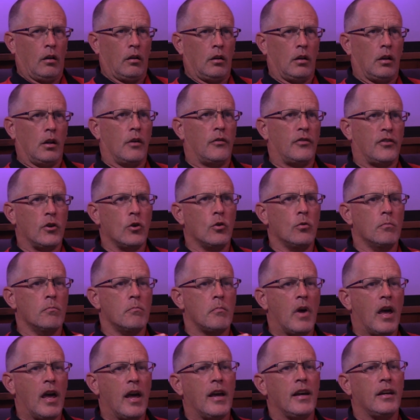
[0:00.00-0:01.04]
if you
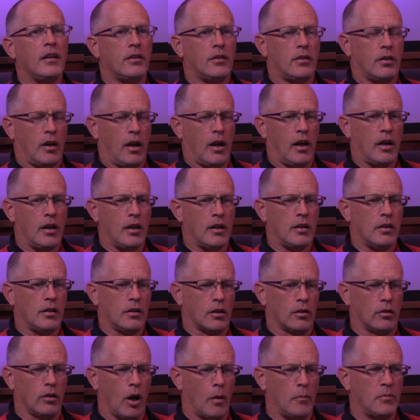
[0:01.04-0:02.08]
made a
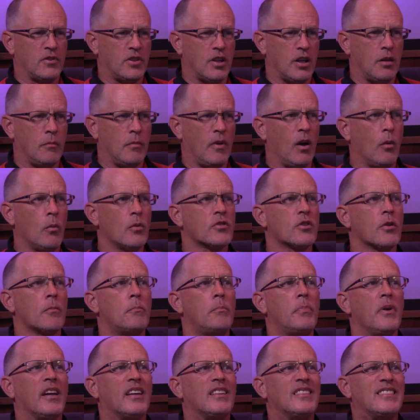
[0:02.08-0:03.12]
club team, it was a
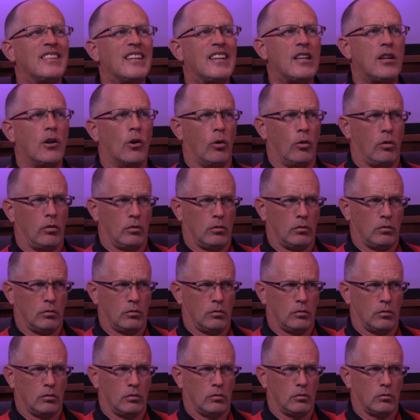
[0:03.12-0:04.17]
big deal.
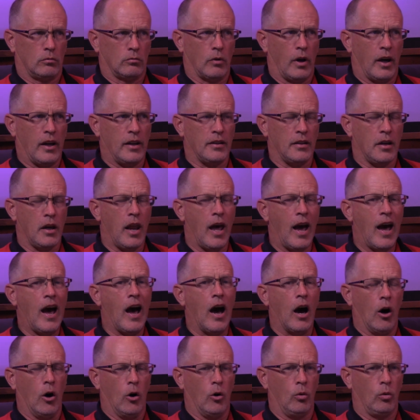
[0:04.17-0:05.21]
Right
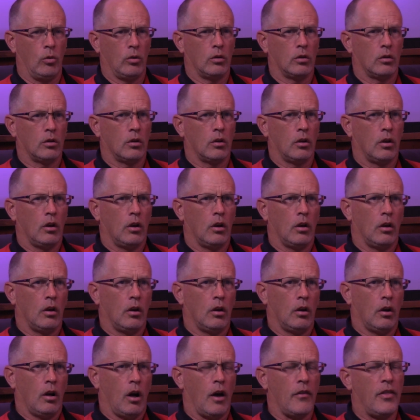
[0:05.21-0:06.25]
now,
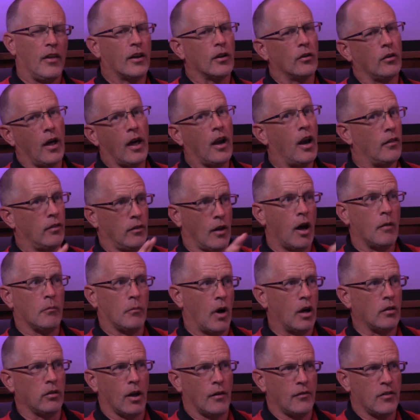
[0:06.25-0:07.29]
I think, and
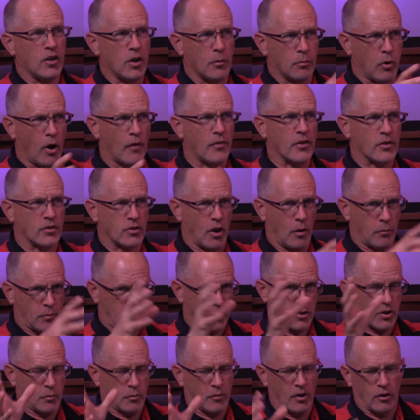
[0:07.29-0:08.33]
I love that you brought this up
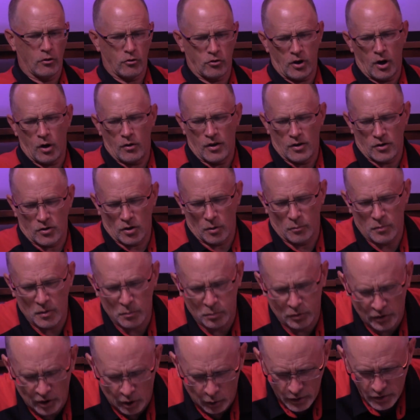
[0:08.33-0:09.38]
because I'm going to share this. Some
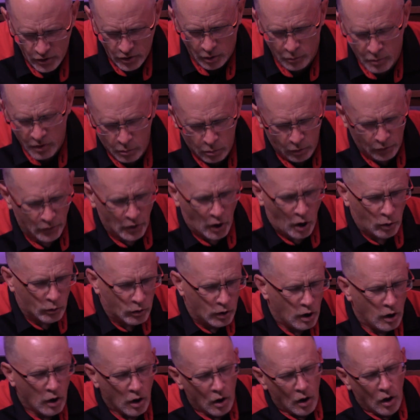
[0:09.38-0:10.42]
people know it and some people don't.
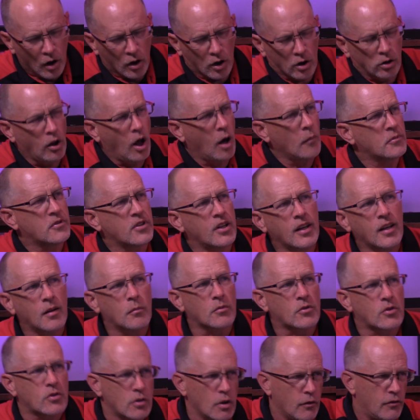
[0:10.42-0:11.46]
Club
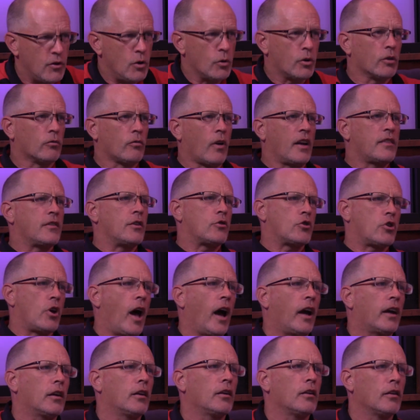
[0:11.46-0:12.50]
teams, if you can write the check,